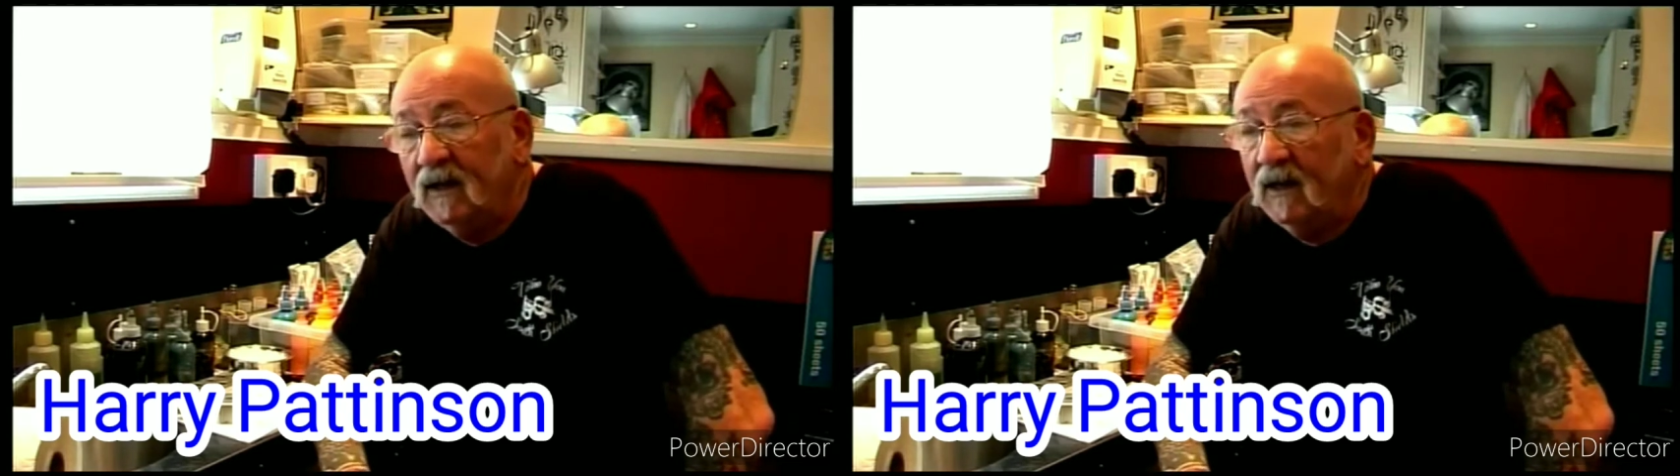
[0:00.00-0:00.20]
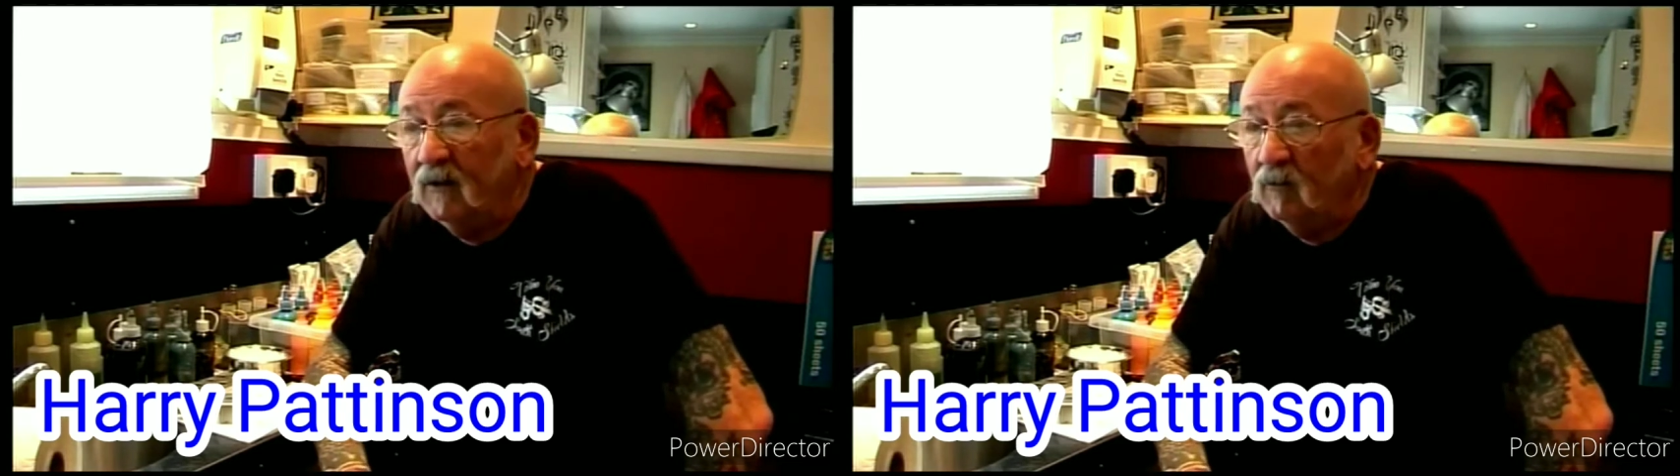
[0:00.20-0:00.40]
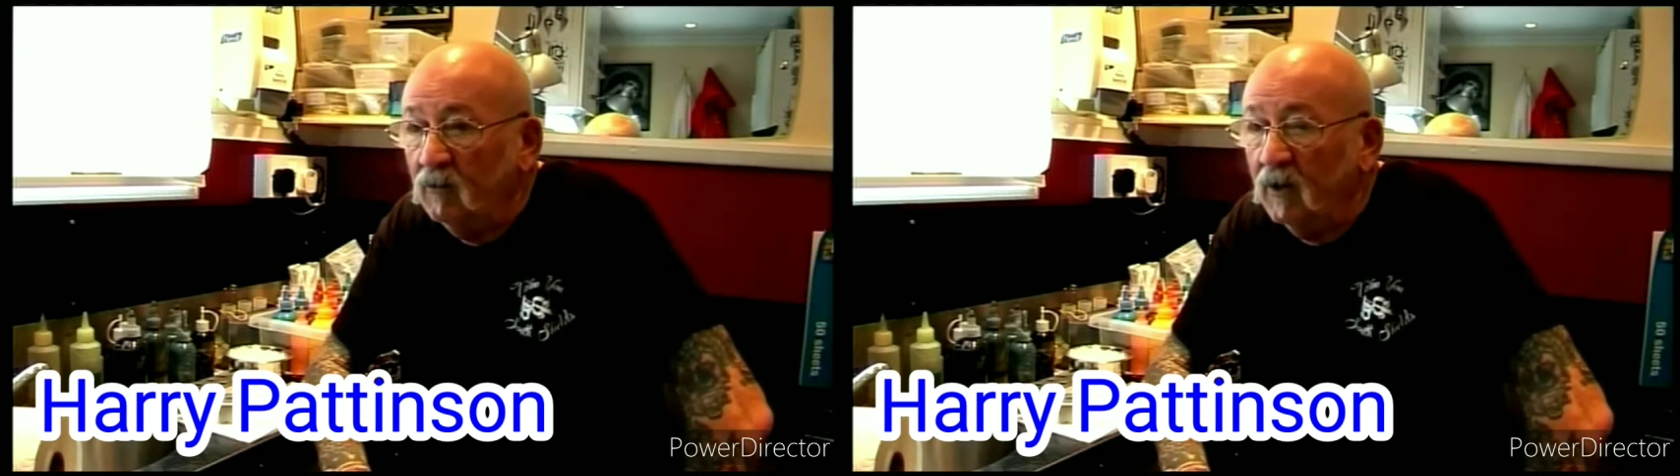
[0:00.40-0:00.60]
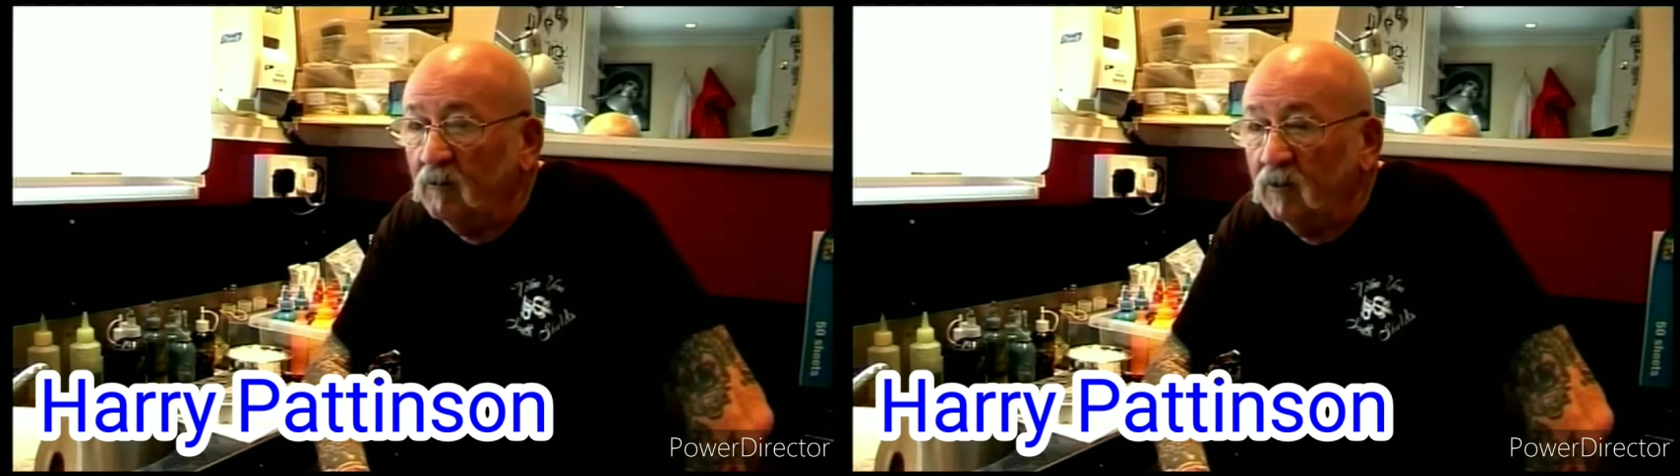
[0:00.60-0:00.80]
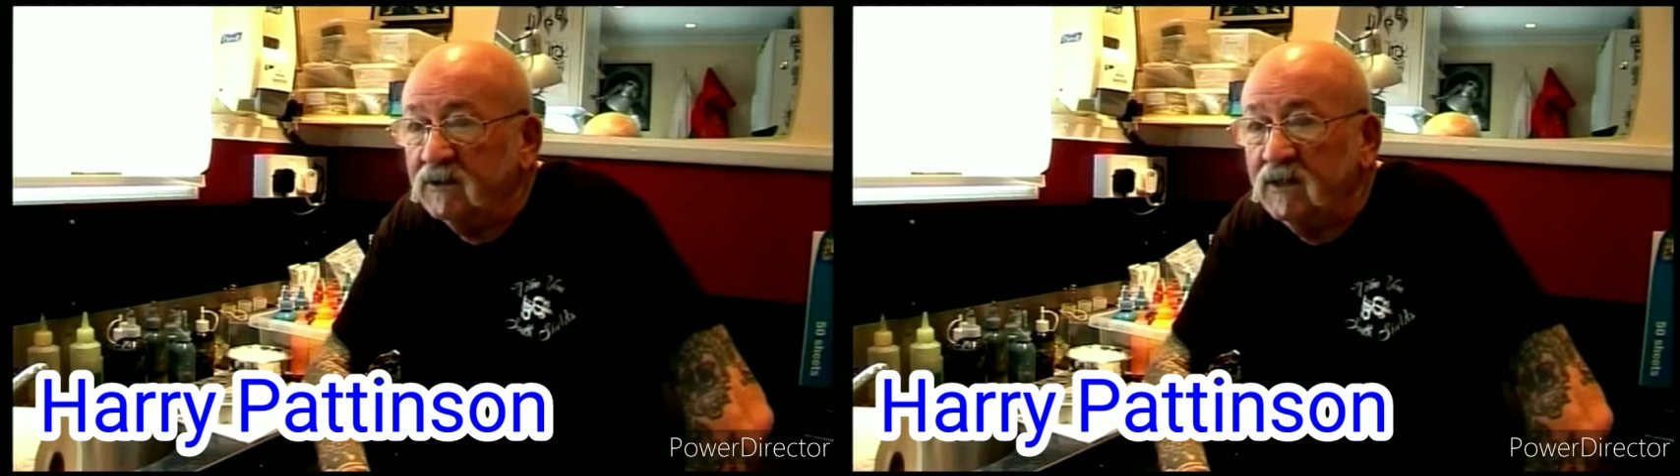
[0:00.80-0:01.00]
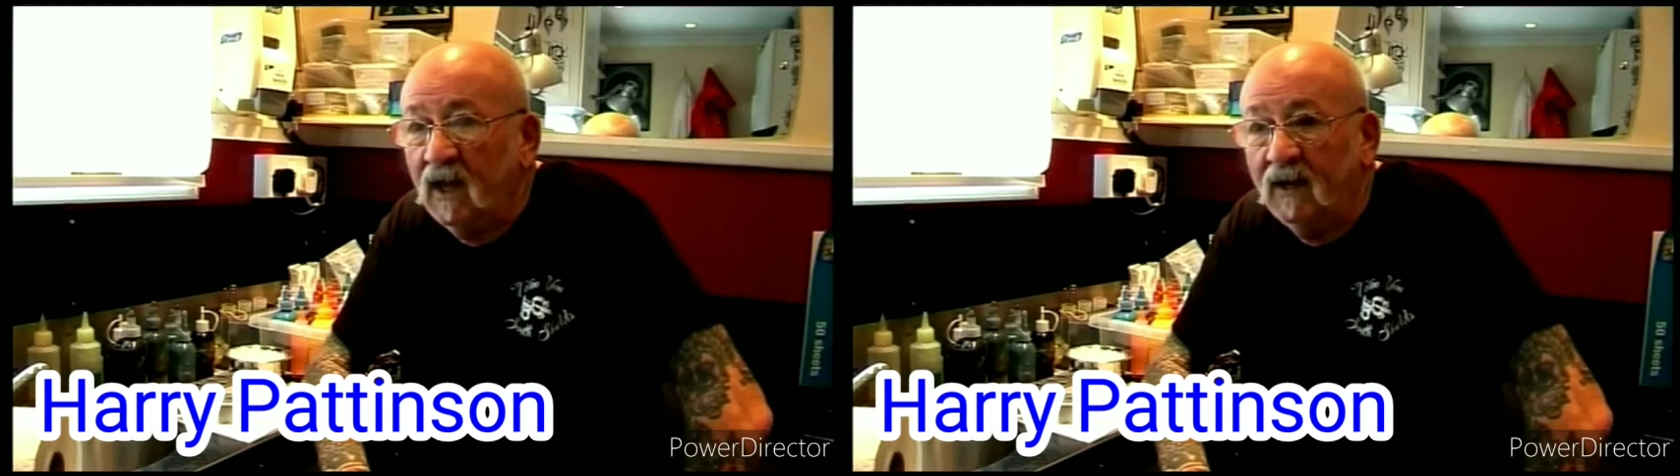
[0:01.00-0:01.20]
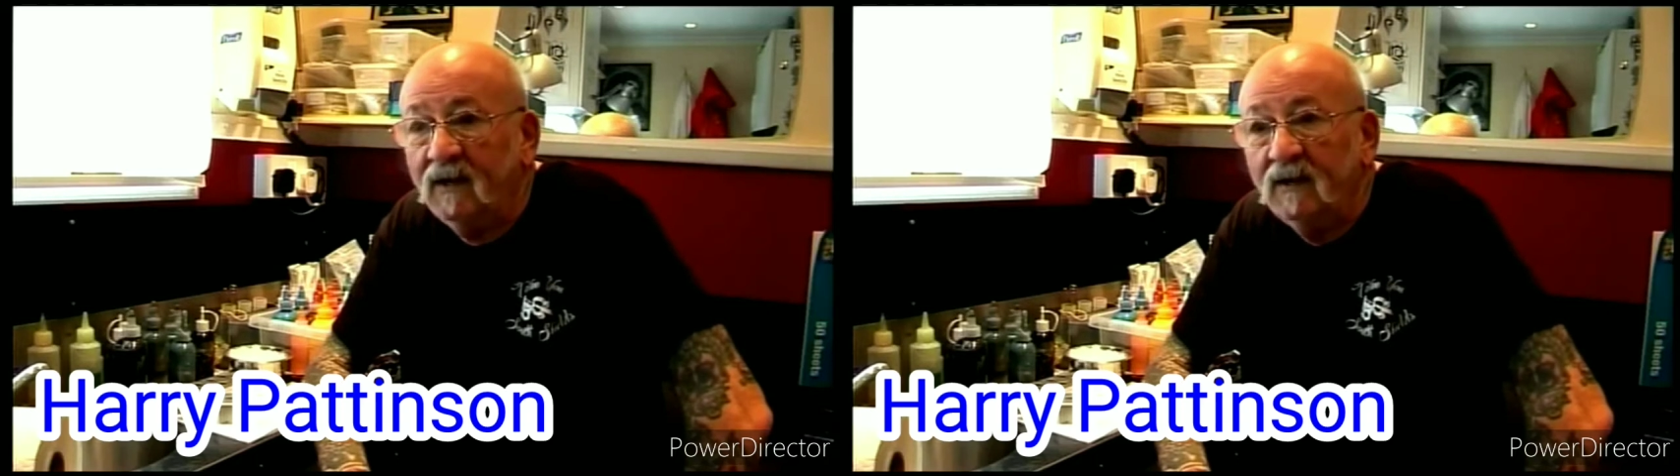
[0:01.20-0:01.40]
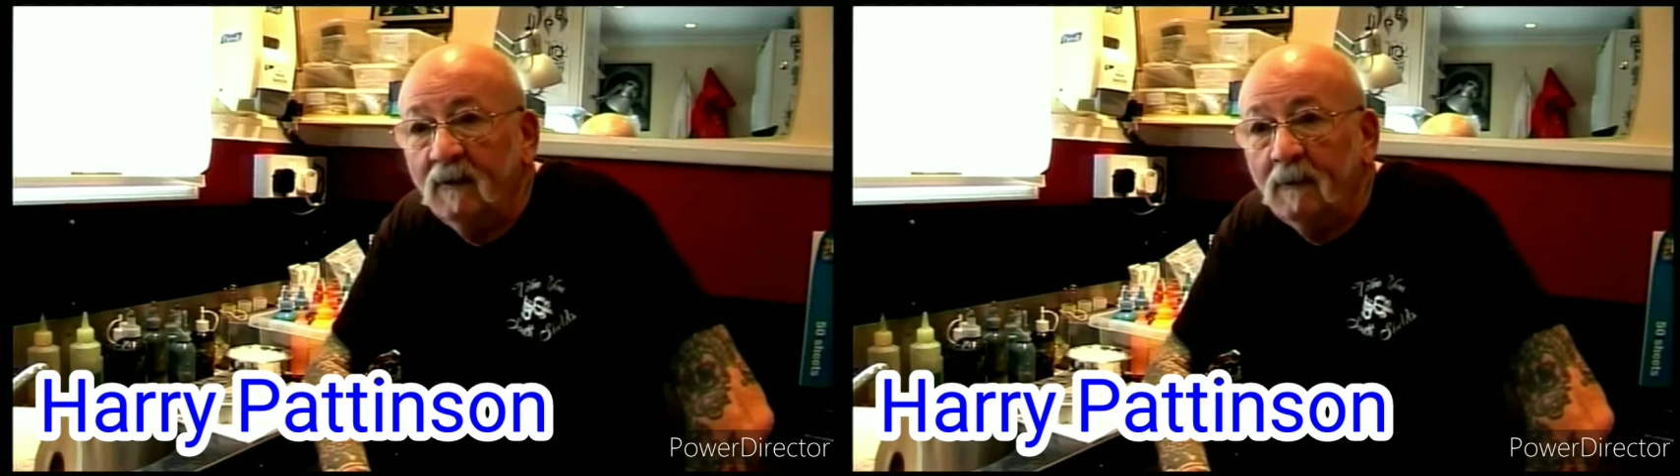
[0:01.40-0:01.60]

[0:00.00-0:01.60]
What it was then,